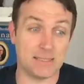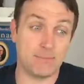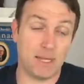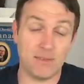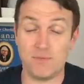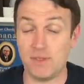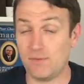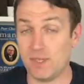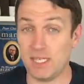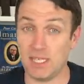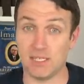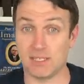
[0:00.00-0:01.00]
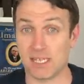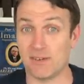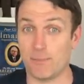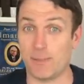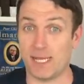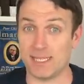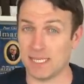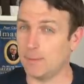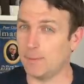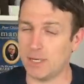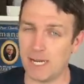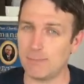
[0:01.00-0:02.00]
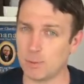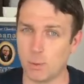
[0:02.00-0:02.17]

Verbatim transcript: But fifty years have passed and perhaps